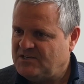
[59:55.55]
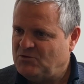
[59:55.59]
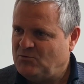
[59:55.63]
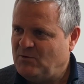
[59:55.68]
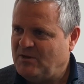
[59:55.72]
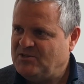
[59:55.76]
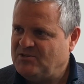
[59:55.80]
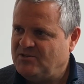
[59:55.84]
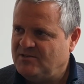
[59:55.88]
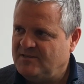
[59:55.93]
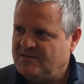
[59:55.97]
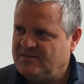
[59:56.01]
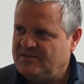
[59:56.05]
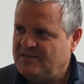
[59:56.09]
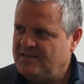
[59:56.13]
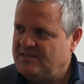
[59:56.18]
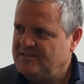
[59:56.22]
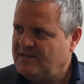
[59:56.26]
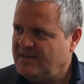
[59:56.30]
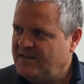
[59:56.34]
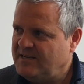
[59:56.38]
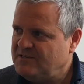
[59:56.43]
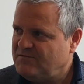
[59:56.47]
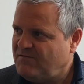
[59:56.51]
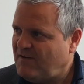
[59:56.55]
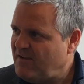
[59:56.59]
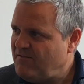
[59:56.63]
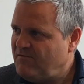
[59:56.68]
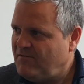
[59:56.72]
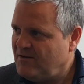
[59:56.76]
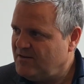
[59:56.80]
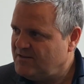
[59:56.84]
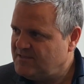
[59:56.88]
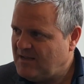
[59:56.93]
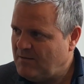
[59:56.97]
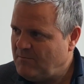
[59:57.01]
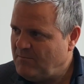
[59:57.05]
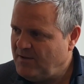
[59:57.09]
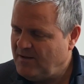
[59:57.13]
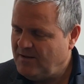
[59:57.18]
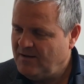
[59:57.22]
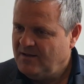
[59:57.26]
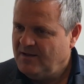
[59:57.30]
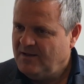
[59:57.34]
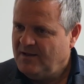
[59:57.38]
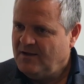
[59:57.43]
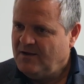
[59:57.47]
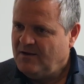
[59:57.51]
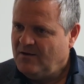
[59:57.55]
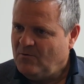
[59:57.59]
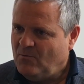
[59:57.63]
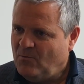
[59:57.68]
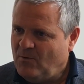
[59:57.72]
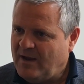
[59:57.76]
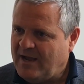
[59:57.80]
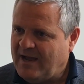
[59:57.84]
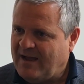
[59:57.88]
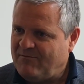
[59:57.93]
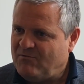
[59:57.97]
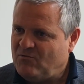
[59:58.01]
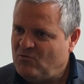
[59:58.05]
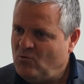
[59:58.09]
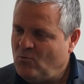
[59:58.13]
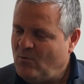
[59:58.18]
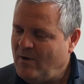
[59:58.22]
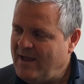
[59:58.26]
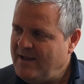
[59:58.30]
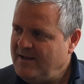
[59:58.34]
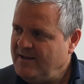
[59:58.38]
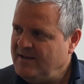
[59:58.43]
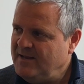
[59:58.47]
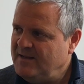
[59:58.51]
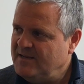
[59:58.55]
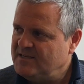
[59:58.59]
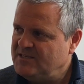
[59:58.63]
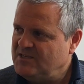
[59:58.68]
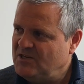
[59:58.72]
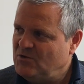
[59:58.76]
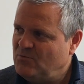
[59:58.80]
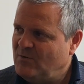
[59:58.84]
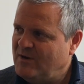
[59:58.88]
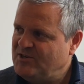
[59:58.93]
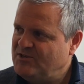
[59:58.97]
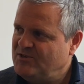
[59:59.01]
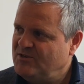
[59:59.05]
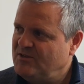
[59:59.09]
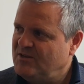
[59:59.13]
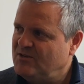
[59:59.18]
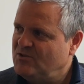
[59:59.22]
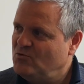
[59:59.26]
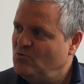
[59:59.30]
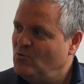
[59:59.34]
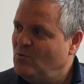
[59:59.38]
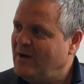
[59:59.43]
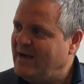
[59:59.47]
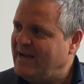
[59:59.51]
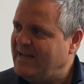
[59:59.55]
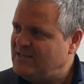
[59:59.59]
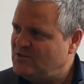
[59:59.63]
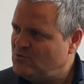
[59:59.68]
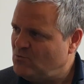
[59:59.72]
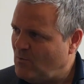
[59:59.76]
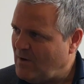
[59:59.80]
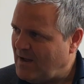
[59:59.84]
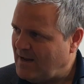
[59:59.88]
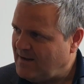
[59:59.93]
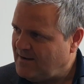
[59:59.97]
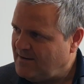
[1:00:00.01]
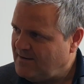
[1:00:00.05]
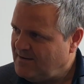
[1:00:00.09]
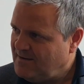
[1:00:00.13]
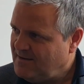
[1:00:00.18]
situation, the 6 against 5, for example, we have to end in a situation that 2 against 1.